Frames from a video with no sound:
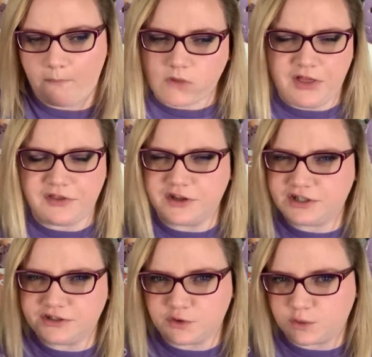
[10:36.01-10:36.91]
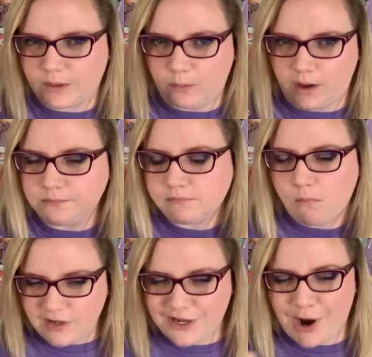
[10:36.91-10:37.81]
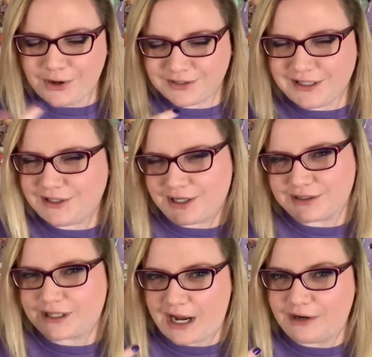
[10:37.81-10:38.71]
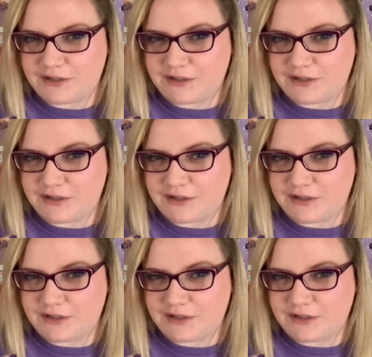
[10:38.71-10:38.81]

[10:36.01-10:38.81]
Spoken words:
I think this is a sweet one. It honestly does kind of